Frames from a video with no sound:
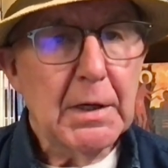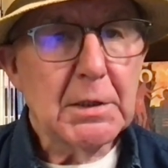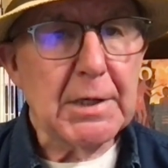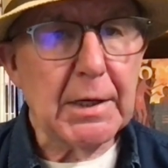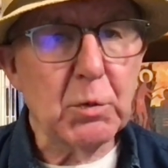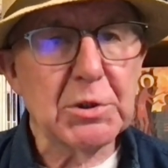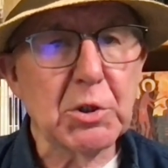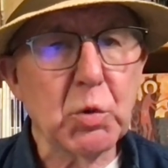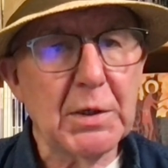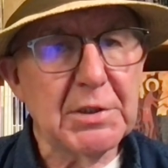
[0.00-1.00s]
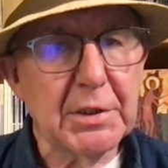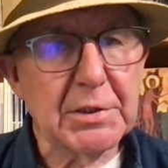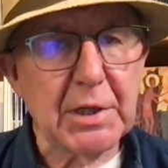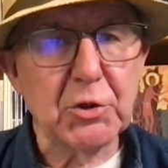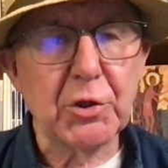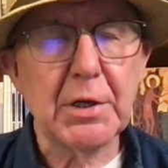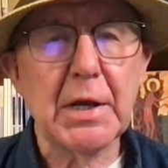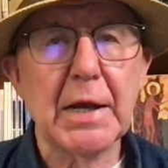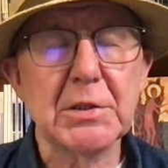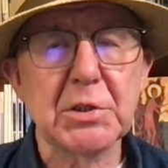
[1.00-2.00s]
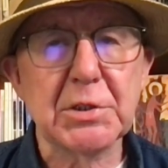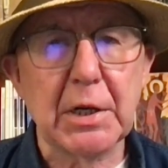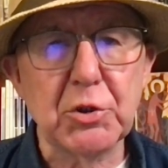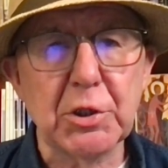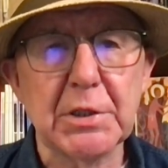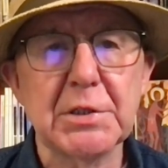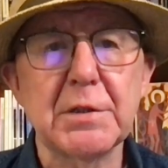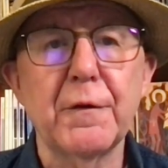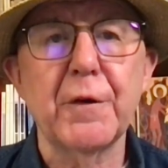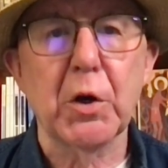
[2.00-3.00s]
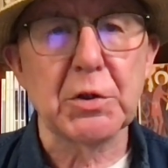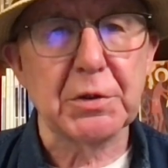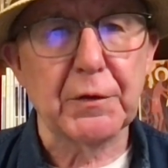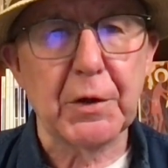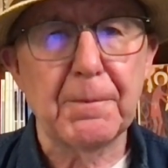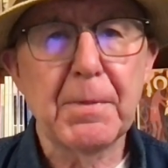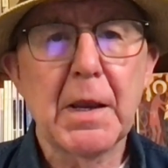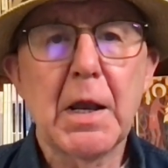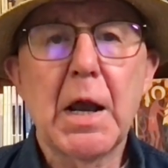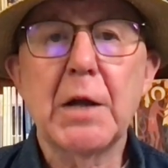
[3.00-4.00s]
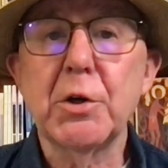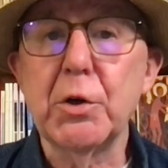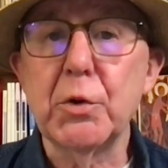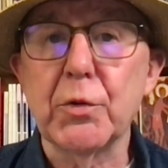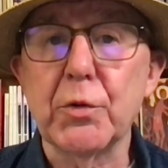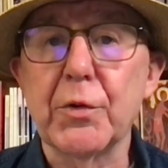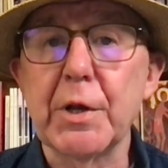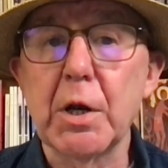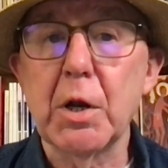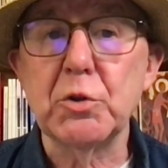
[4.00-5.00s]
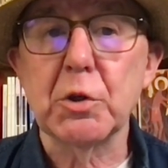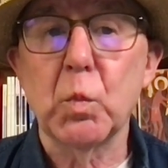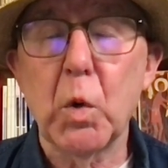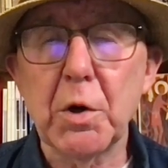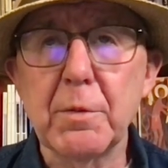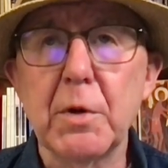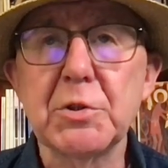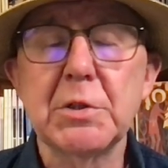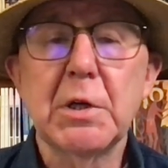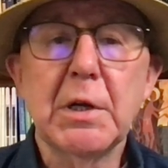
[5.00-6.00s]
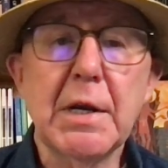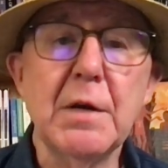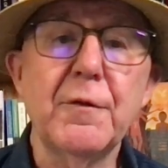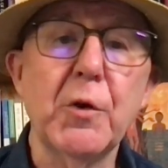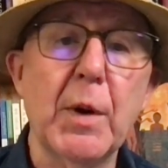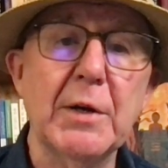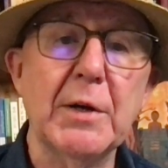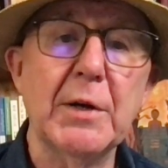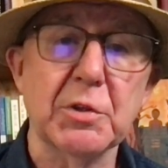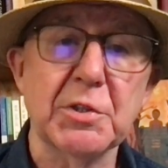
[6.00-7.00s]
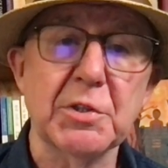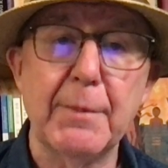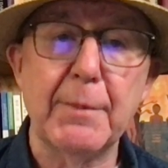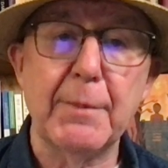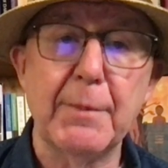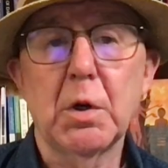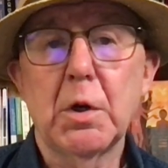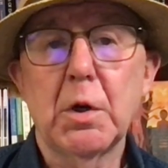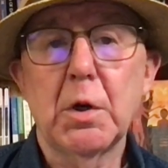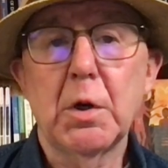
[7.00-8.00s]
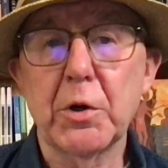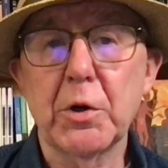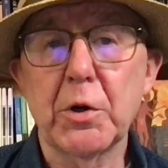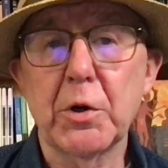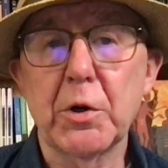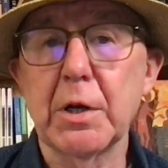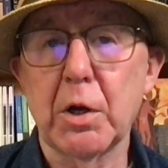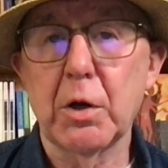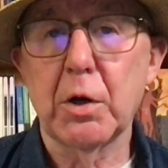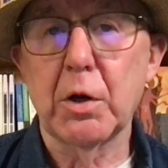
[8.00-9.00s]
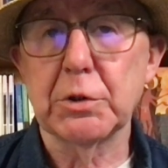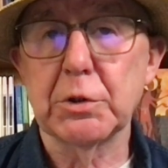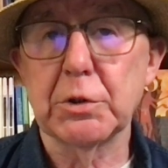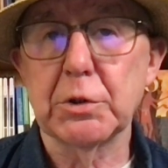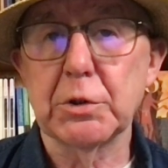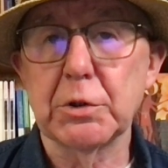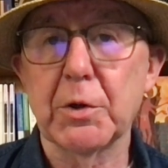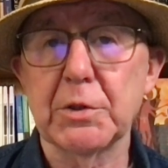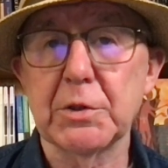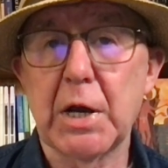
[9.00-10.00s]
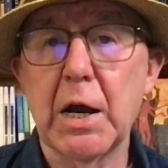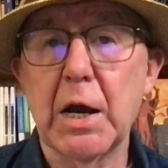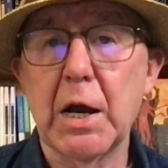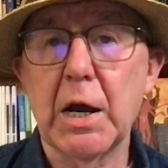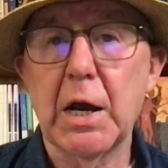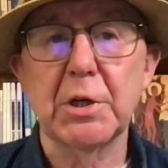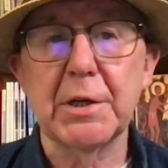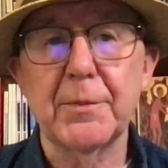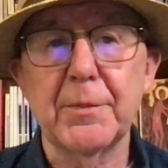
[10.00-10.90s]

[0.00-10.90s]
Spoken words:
Tillich was a 20th century existentialist philosopher and a Lutheran theologian, one of the most influential, seminal Protestant theologians of modern times, actually.